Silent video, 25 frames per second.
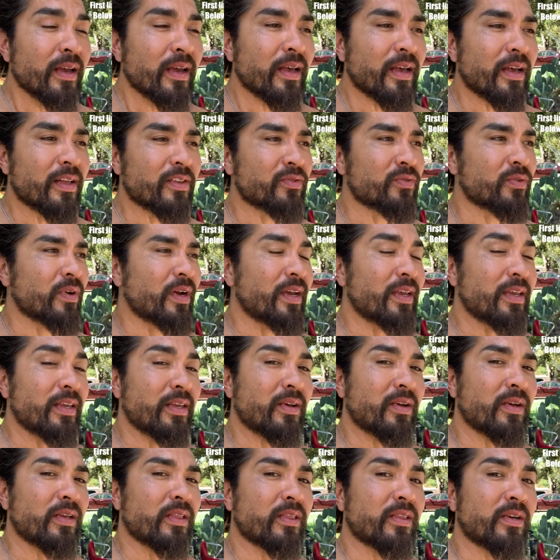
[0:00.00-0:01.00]
That's right, you
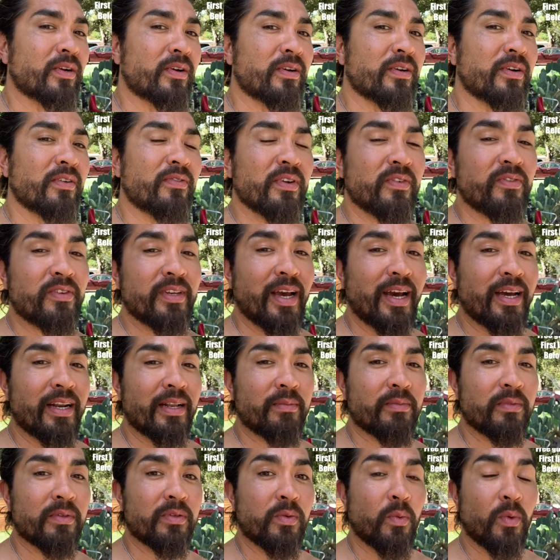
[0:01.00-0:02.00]
can learn 50
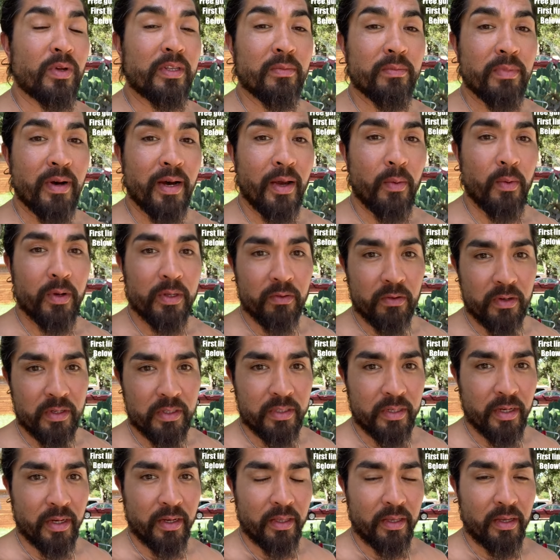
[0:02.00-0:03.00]
items, what to buy, what to
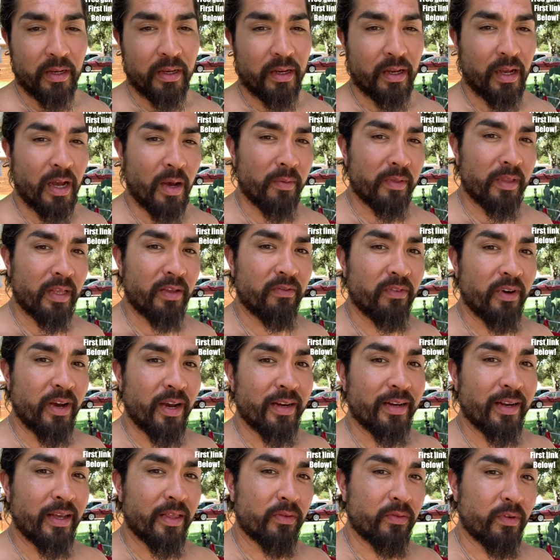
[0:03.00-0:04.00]
resell, that you can commonly
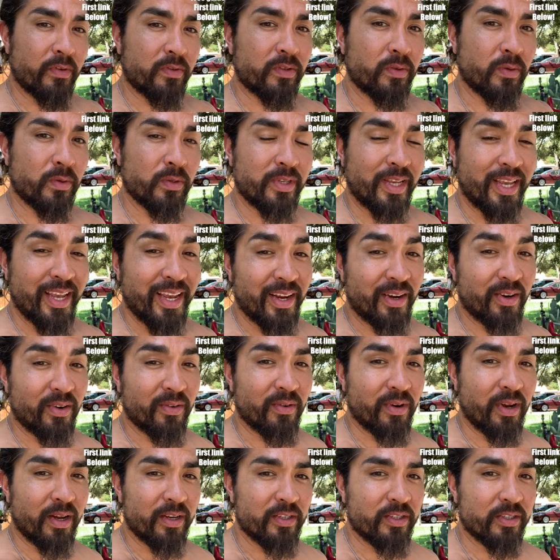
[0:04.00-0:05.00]
find at thrift stores and
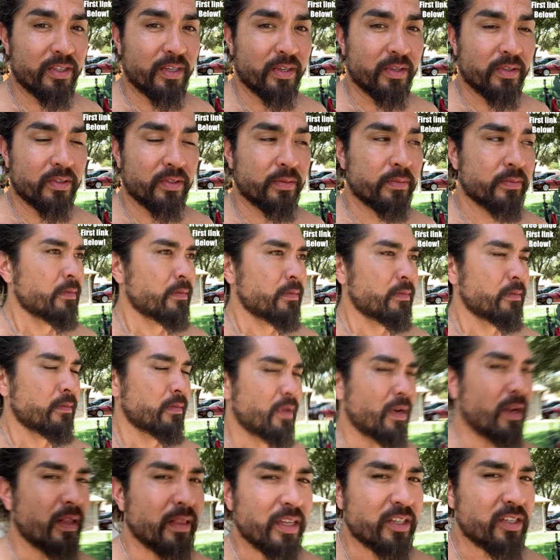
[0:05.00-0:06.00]
garage sales.
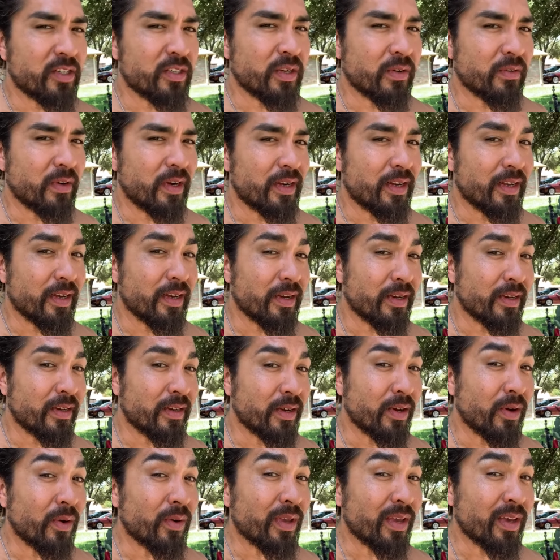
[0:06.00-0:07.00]
And I'll let you know right now,
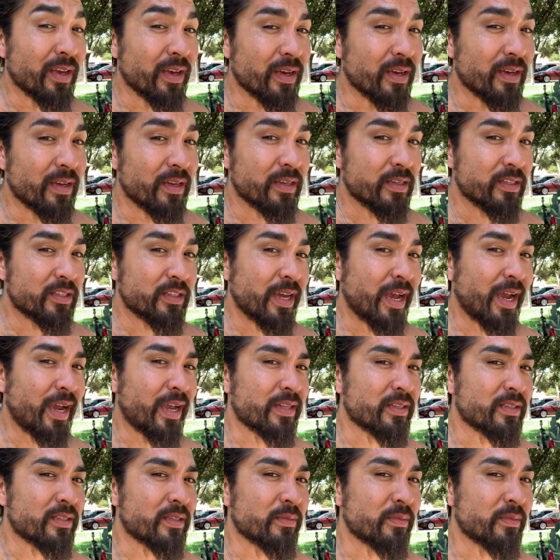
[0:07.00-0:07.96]
oh yeah, Jackets to